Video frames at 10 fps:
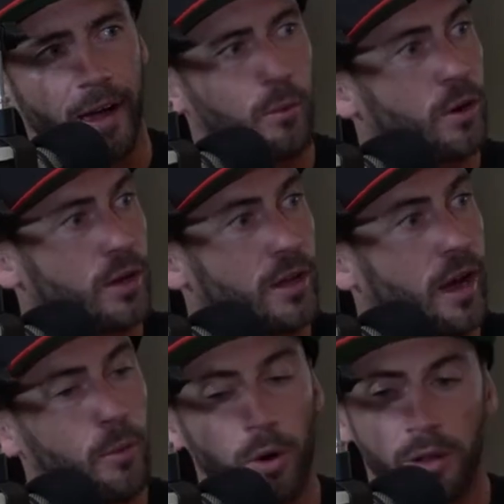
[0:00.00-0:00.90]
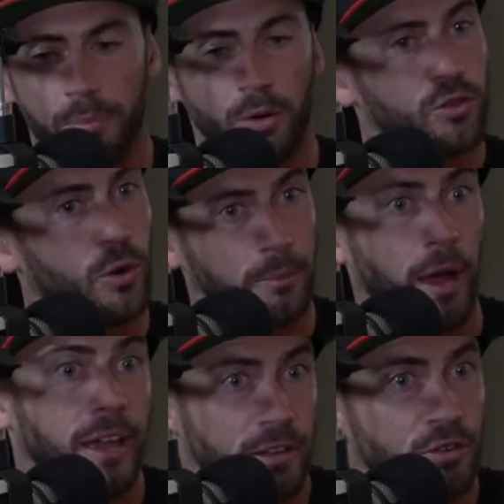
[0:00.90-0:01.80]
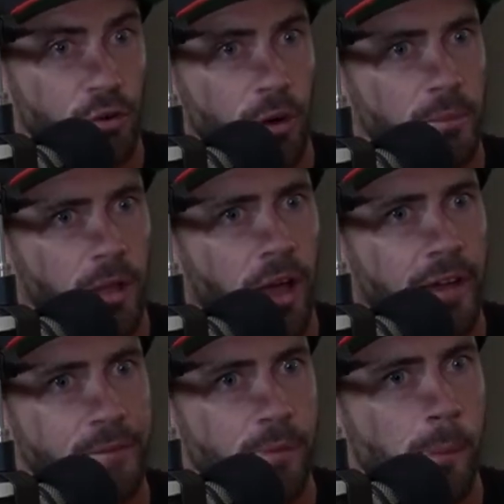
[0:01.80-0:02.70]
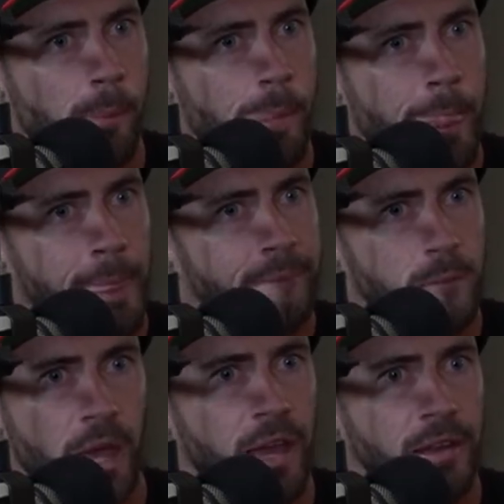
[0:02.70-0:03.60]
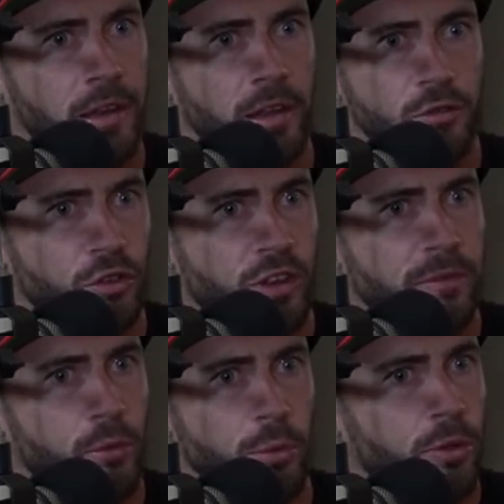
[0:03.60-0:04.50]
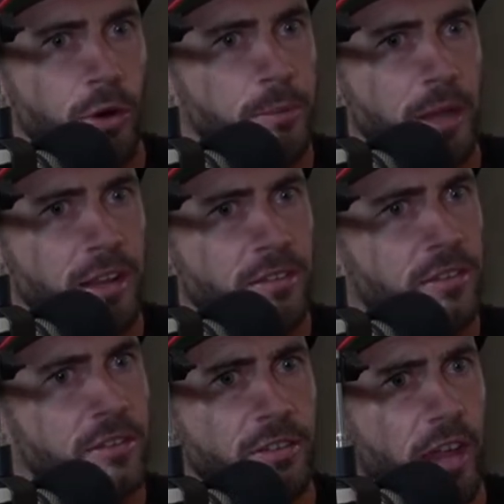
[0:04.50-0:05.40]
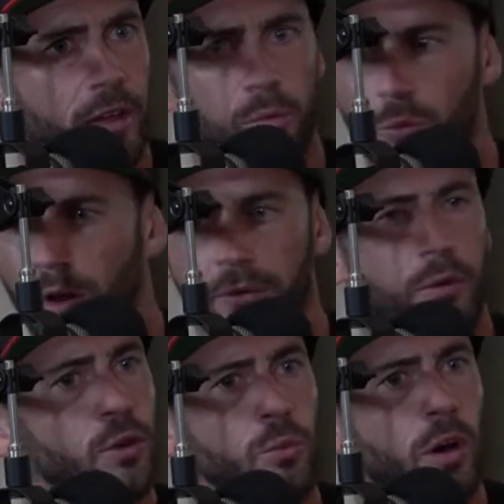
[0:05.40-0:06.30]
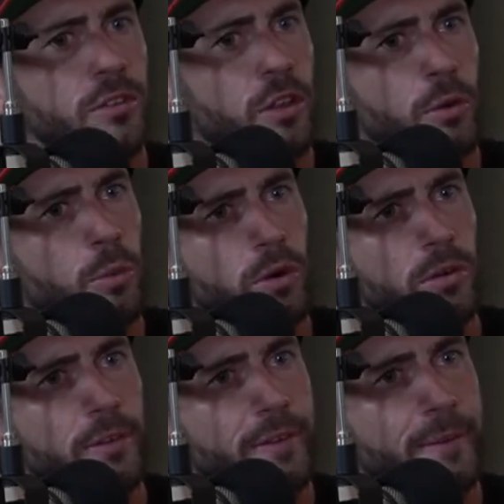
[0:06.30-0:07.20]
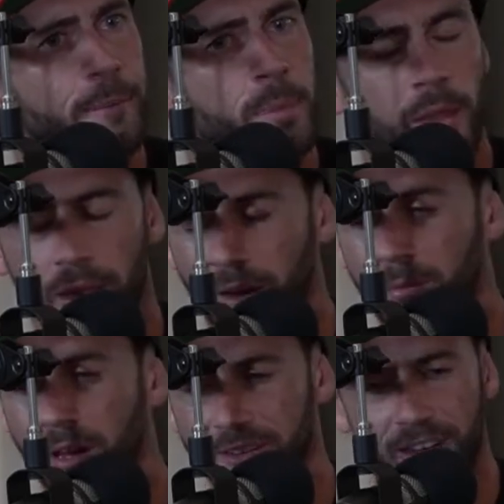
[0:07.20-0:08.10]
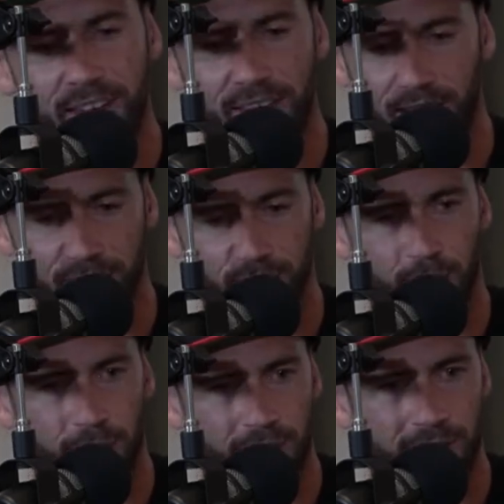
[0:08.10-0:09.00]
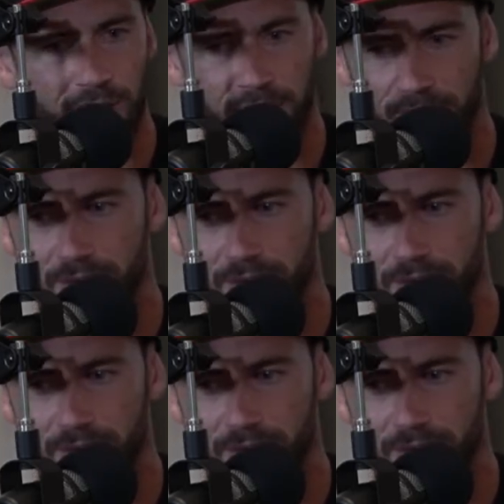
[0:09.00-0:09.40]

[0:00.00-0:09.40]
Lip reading: I wanna put you on my Instagram live and just give you 30 minutes to say whatever you want to the world. And I'm like, Nicki, like, for real? Like,